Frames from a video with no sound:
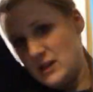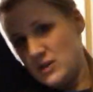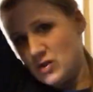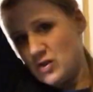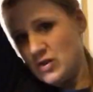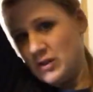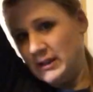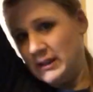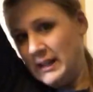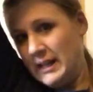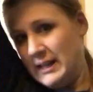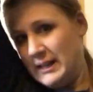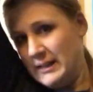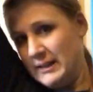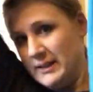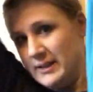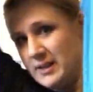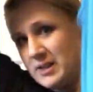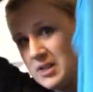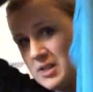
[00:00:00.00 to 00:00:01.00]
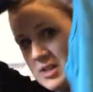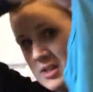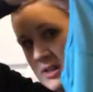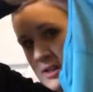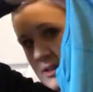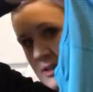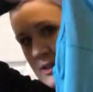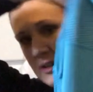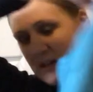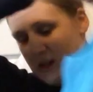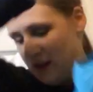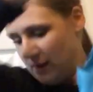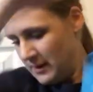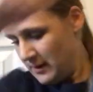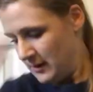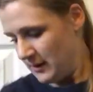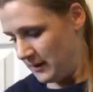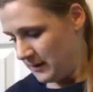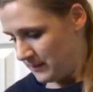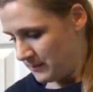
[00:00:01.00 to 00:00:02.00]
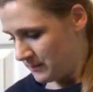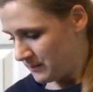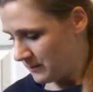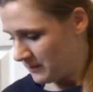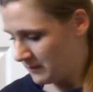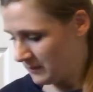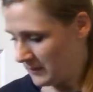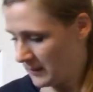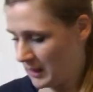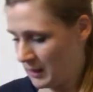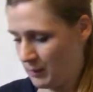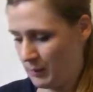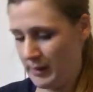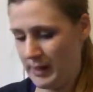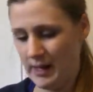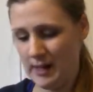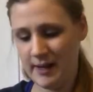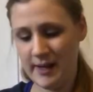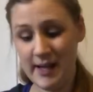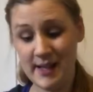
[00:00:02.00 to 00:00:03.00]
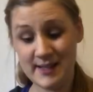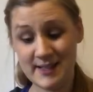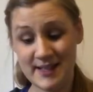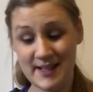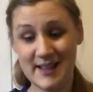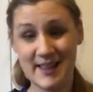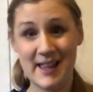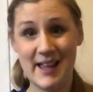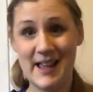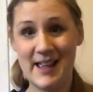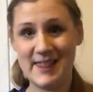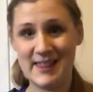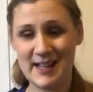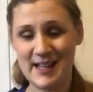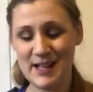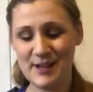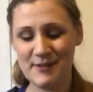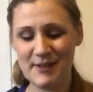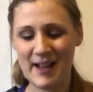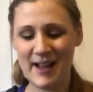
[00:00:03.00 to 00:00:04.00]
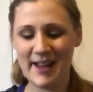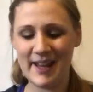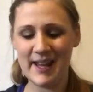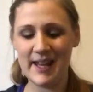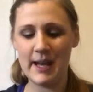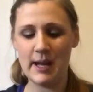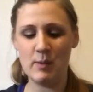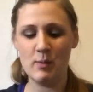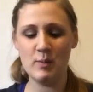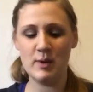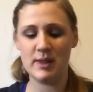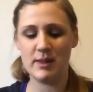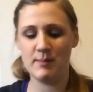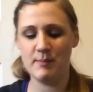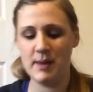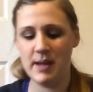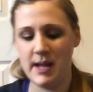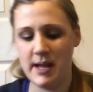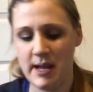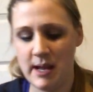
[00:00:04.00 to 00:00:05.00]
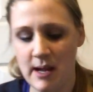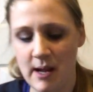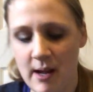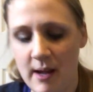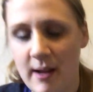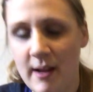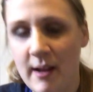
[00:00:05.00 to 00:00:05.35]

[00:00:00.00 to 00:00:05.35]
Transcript: extra large. We are getting there. Thank you for hanging in with me.